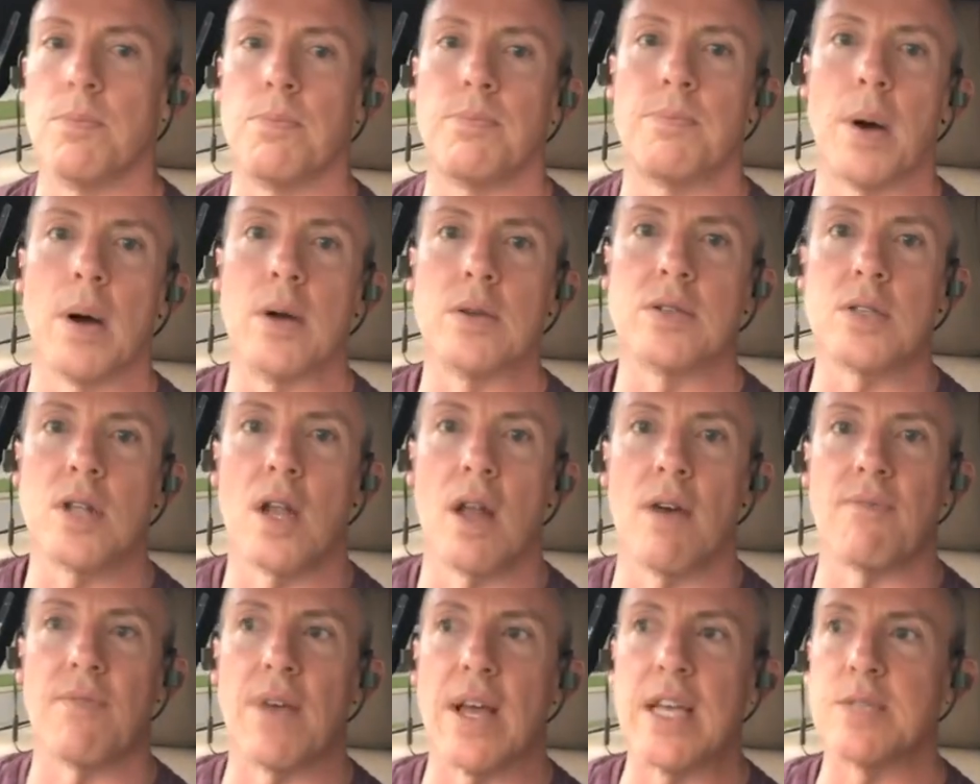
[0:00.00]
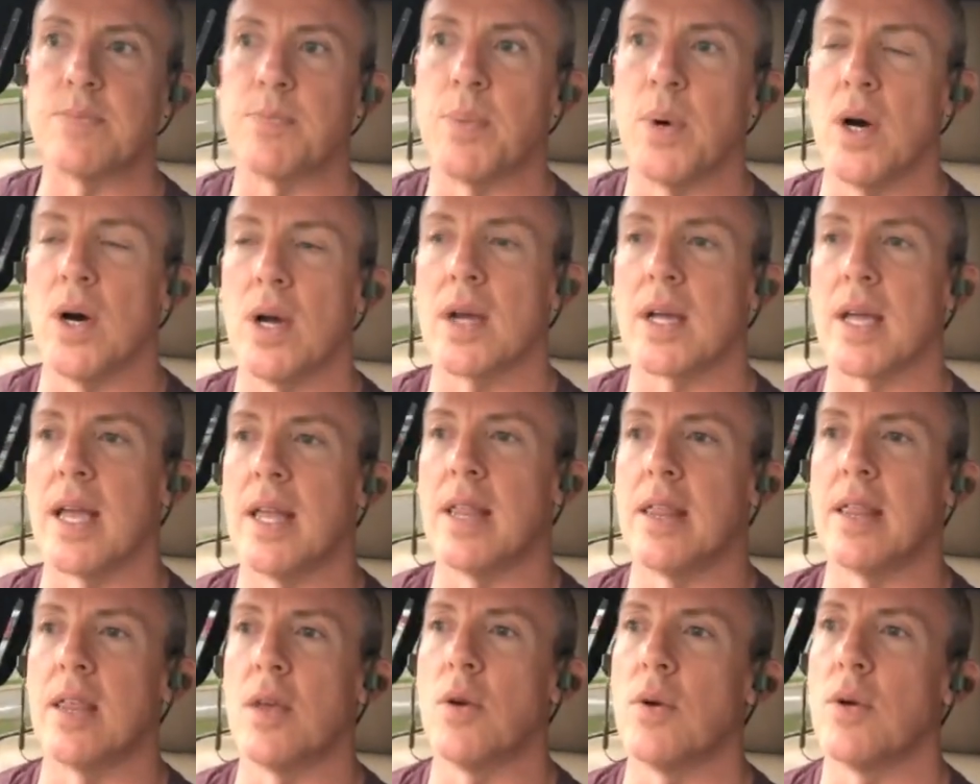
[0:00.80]
posting on Facebook
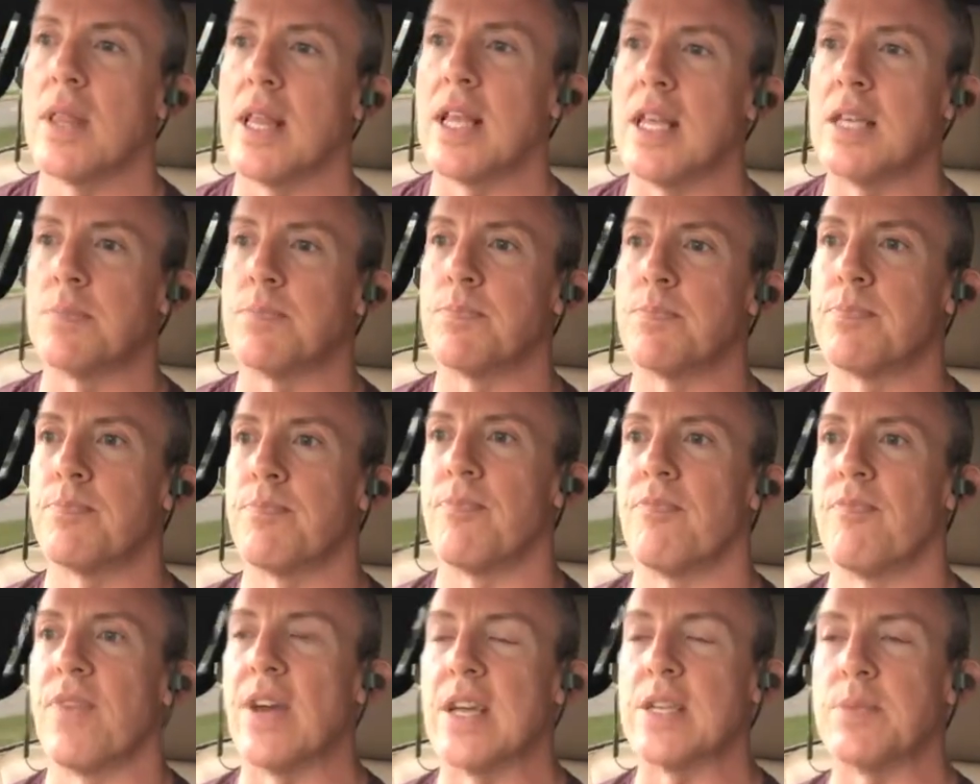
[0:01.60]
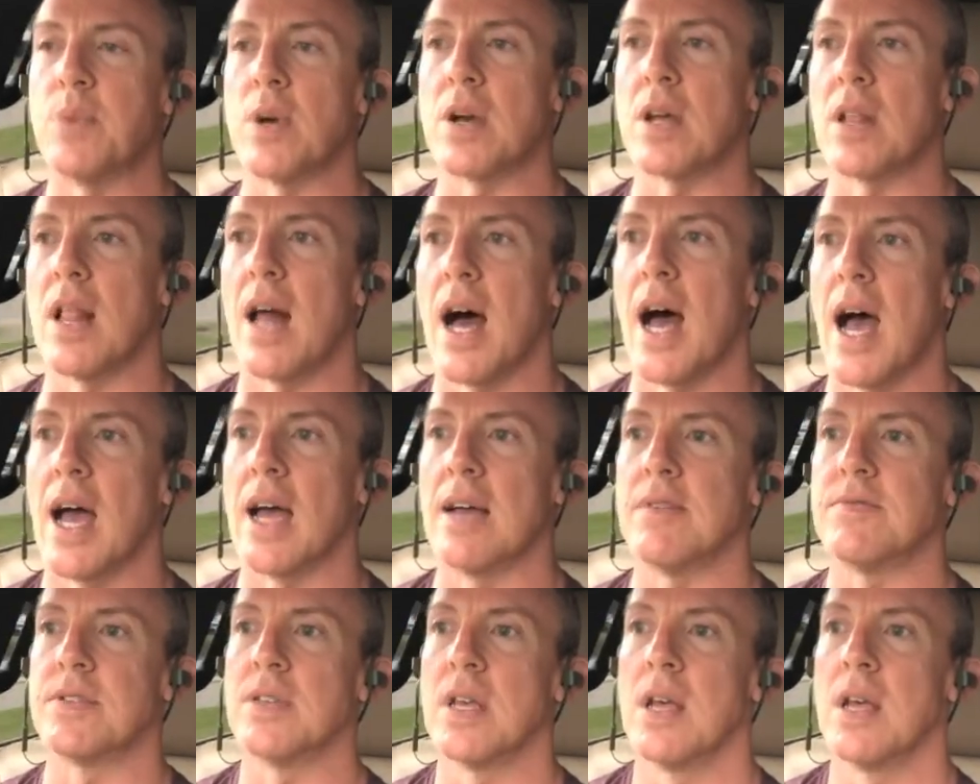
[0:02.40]
and doing these Facebook Lives,